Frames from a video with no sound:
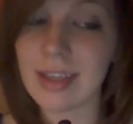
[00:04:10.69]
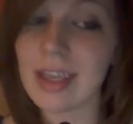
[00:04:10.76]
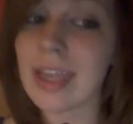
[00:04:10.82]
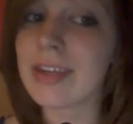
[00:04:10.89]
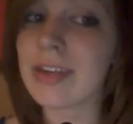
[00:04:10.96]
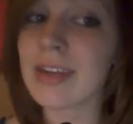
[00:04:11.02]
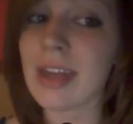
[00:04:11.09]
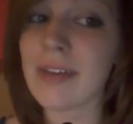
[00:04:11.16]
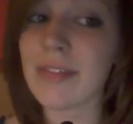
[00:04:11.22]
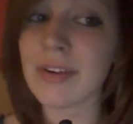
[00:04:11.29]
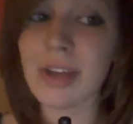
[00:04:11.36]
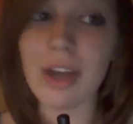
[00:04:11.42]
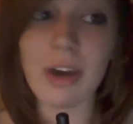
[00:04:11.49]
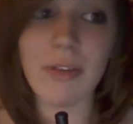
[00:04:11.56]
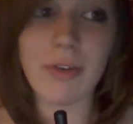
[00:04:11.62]
And you never
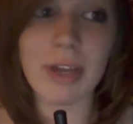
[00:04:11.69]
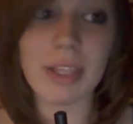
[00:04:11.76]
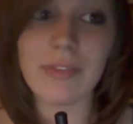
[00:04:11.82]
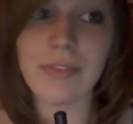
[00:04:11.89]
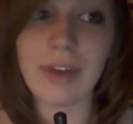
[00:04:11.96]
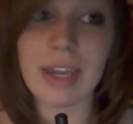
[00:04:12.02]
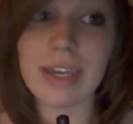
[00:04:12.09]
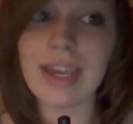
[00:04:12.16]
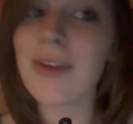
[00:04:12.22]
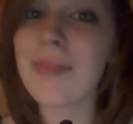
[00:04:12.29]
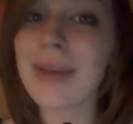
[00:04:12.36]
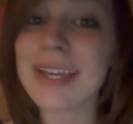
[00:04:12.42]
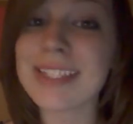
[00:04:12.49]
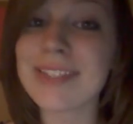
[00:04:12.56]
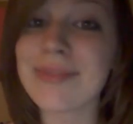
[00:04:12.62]
know, what you find
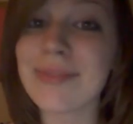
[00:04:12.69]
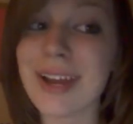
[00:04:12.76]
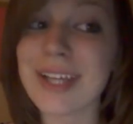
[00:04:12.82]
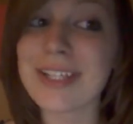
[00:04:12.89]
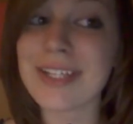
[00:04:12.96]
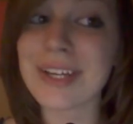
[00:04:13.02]
out might surprise